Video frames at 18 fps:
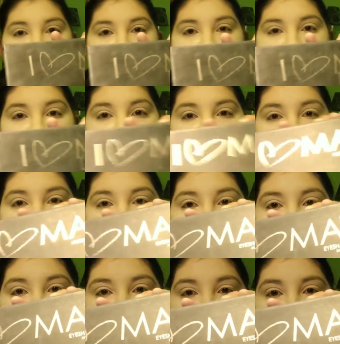It's this
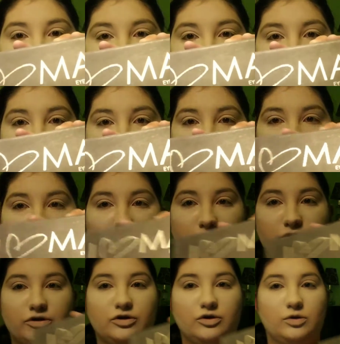one. This is from
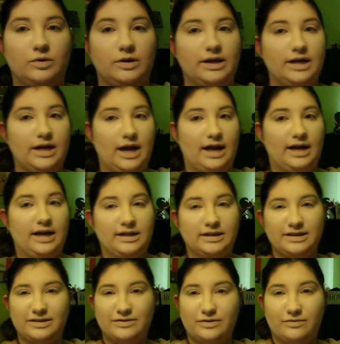Color Story. I
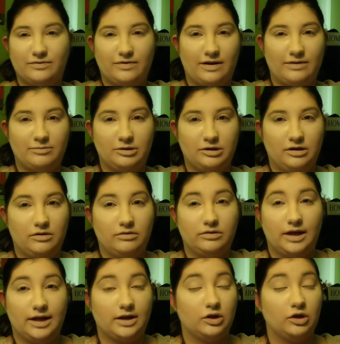got this from Five Below
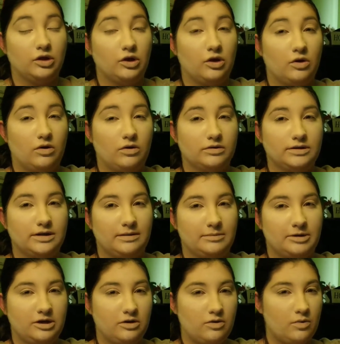like a long
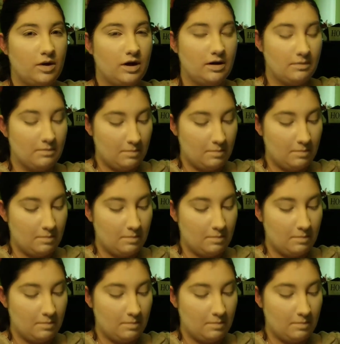time ago.